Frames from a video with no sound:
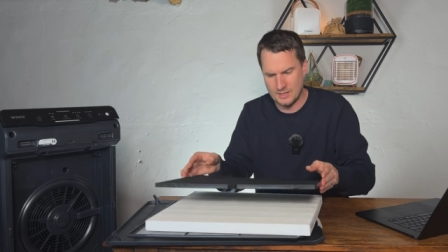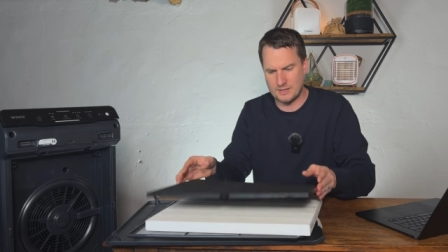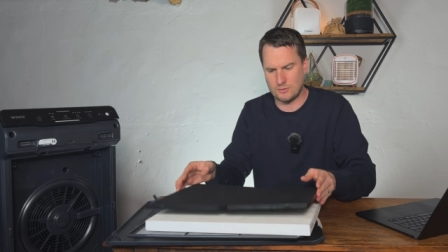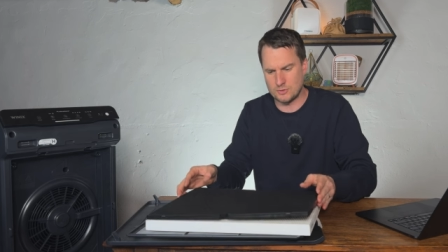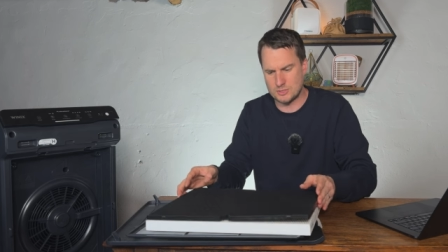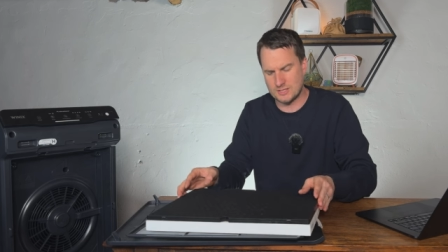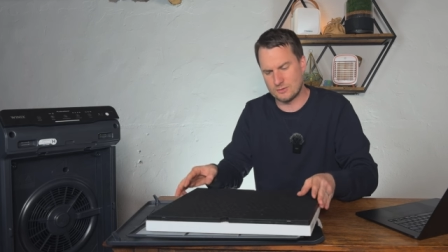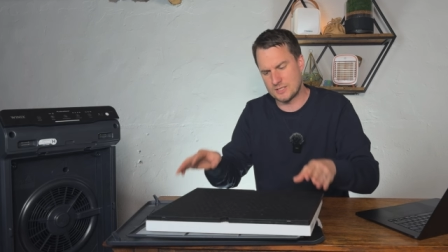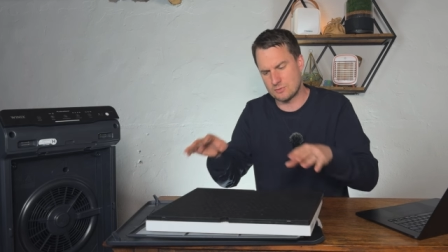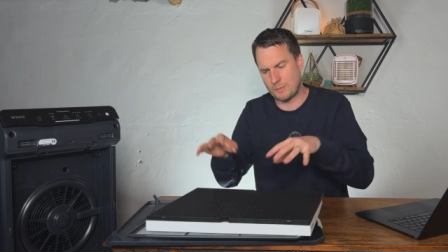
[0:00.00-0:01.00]
Now, you still
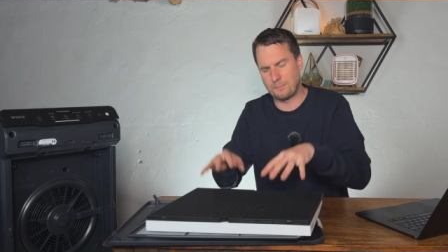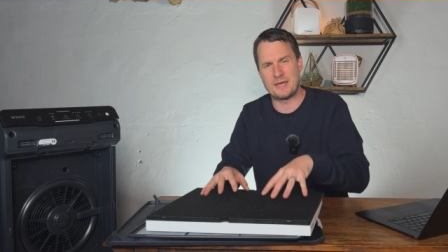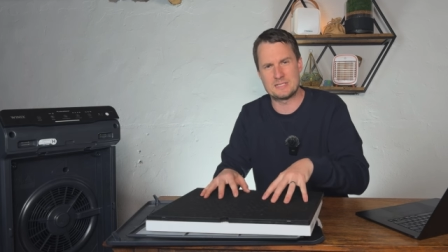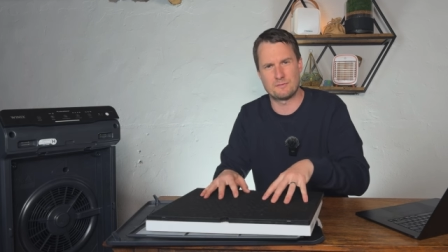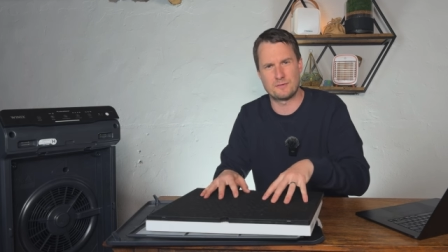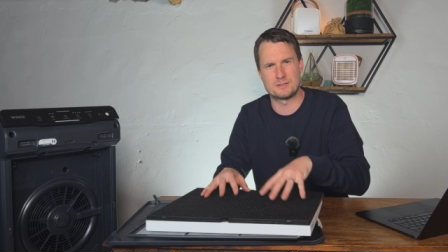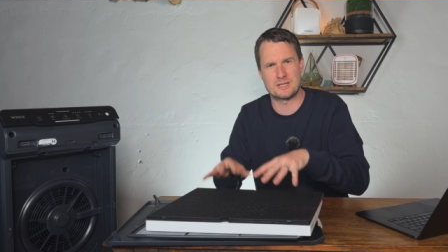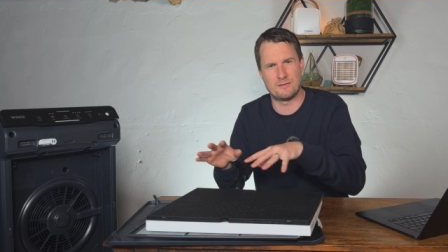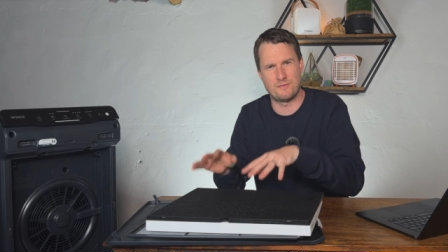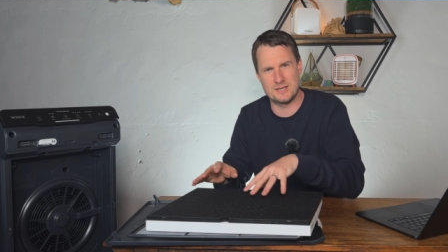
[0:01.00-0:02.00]
need to replace the
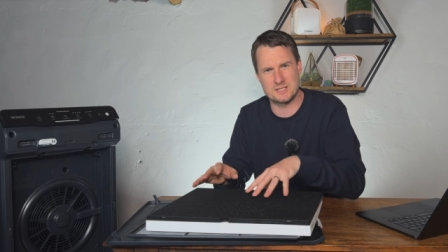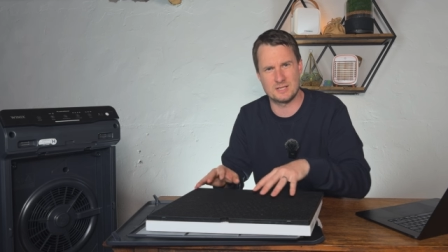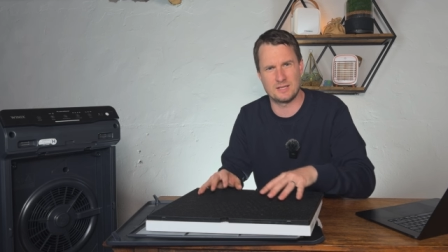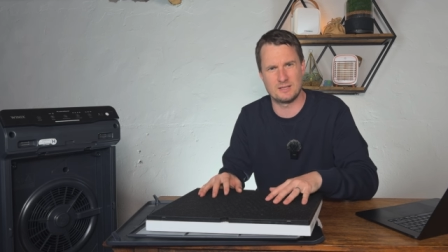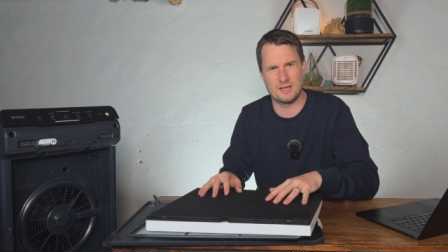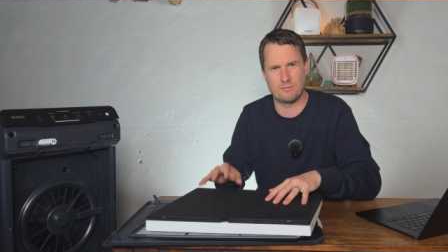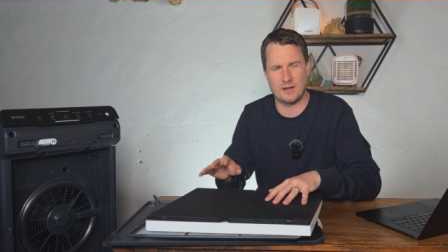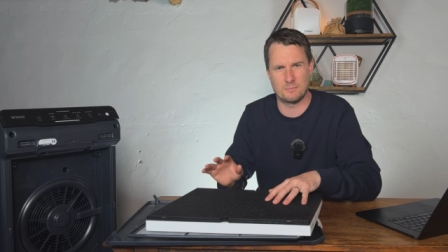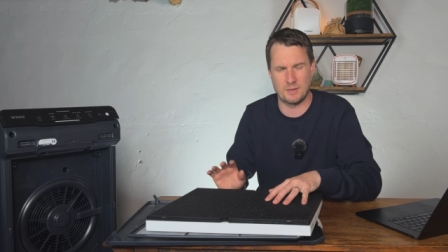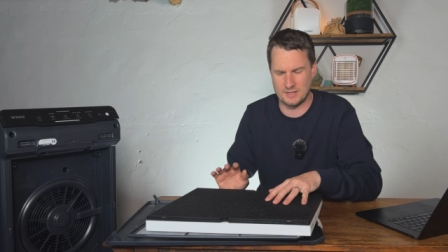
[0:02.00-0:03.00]
filter eventually. They
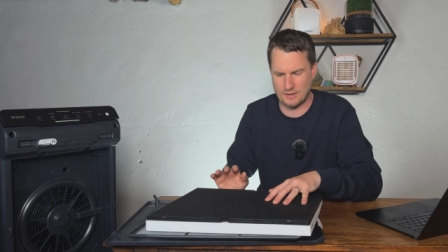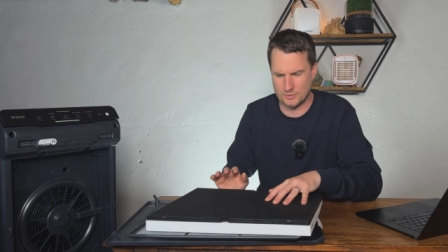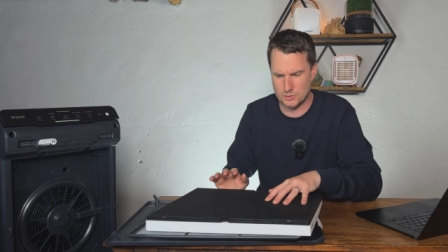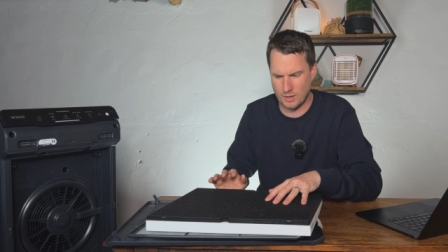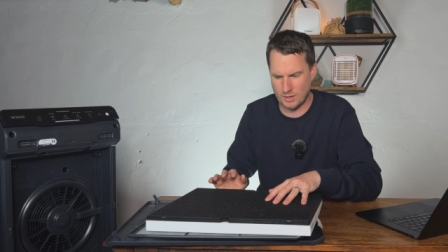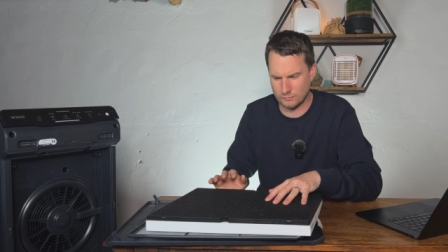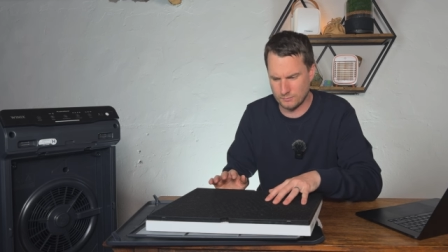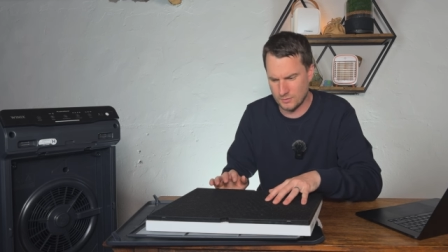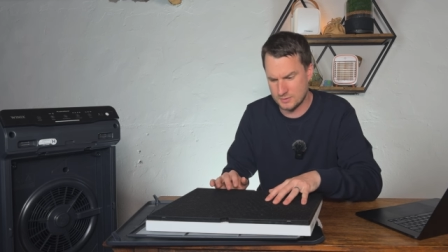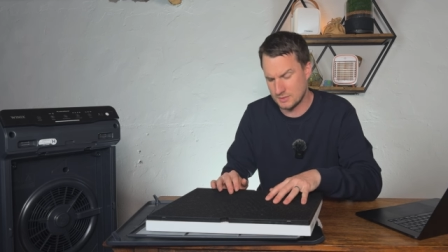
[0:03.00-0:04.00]
recommend every 12
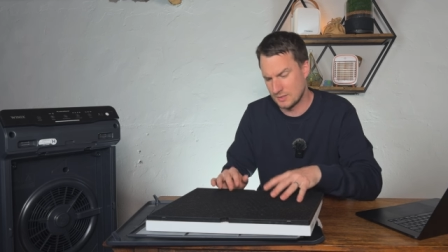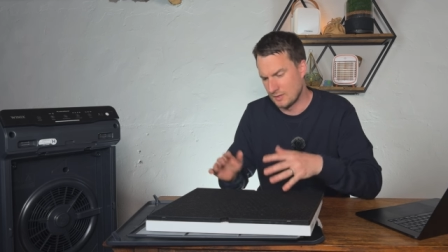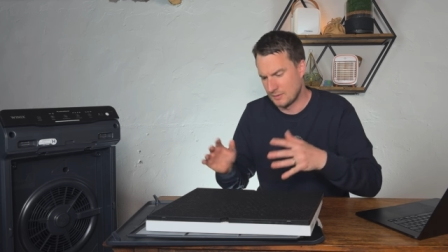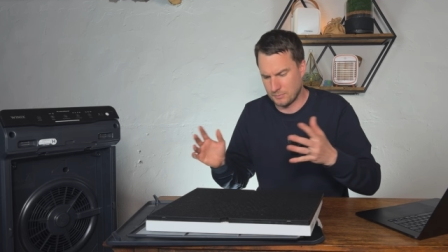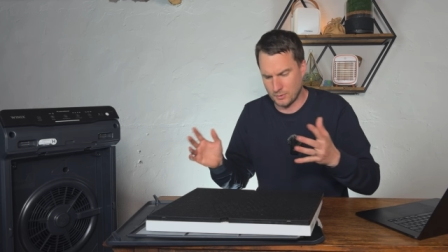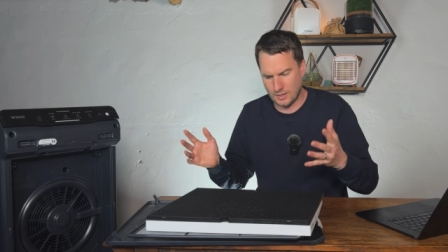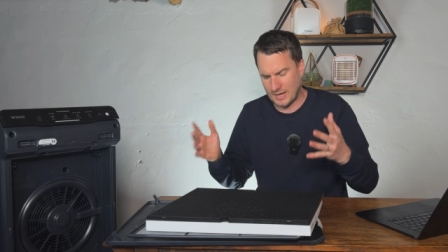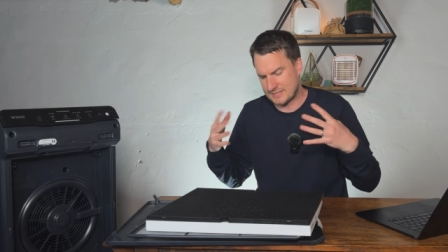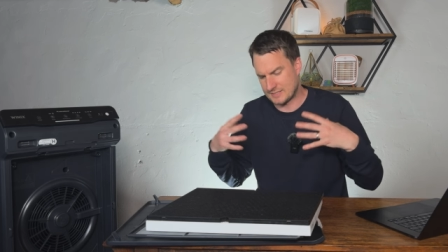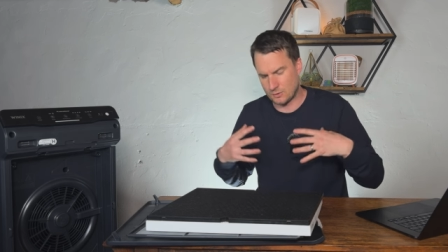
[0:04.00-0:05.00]
months, but
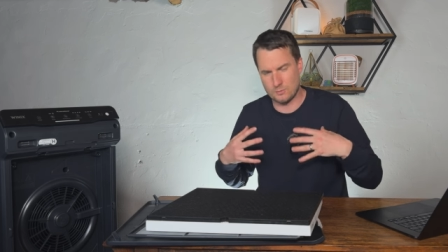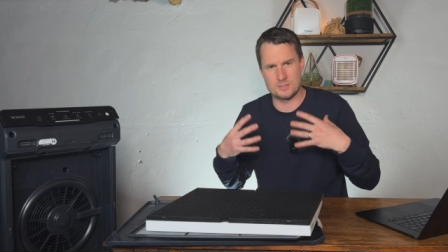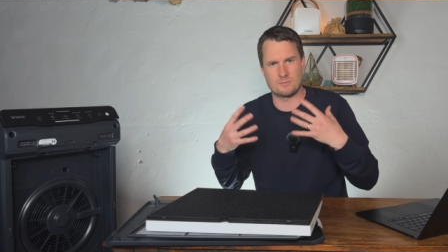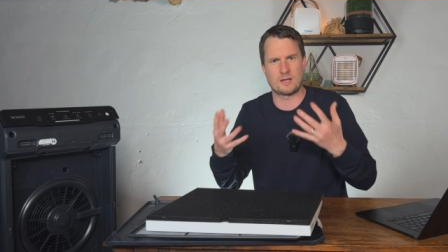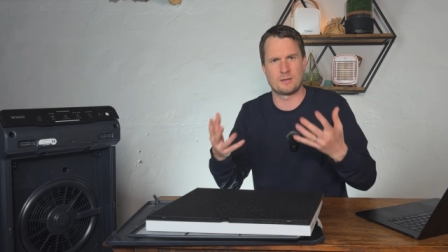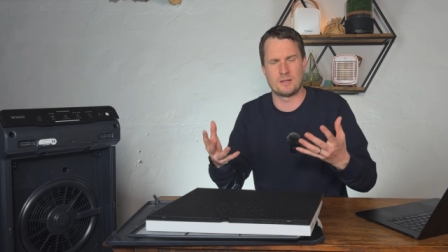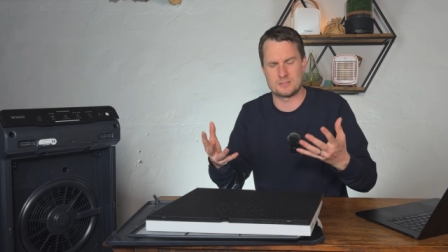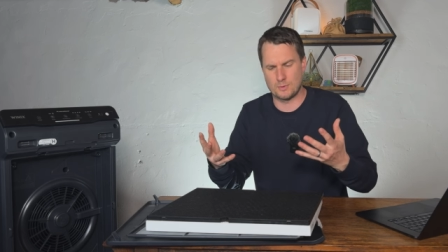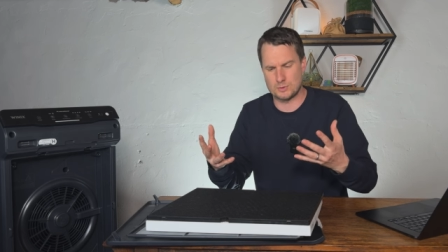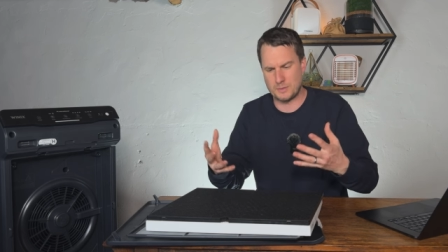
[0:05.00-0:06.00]
as I always recommend
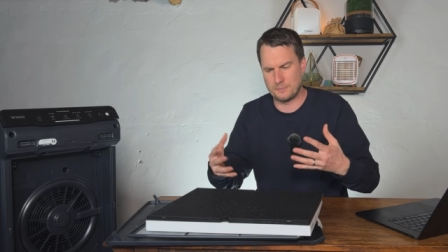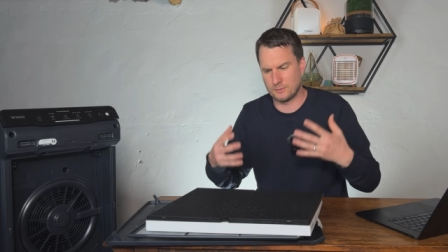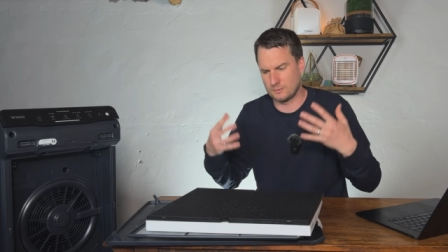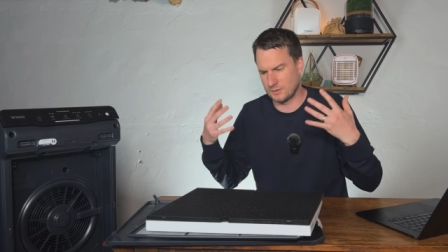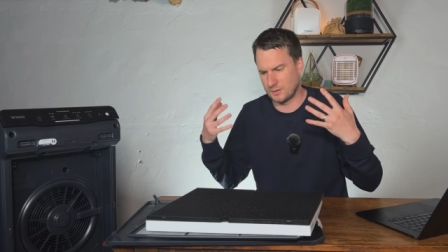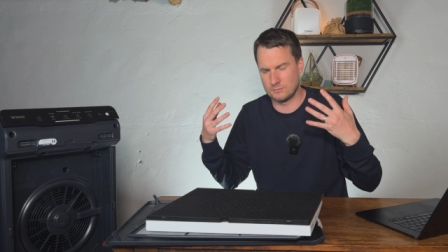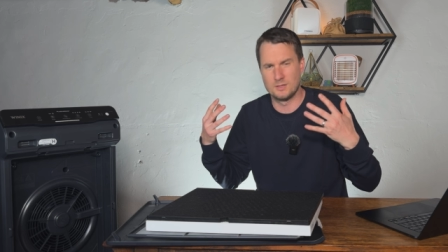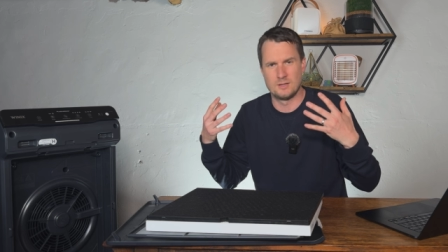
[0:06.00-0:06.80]
to most people, you know,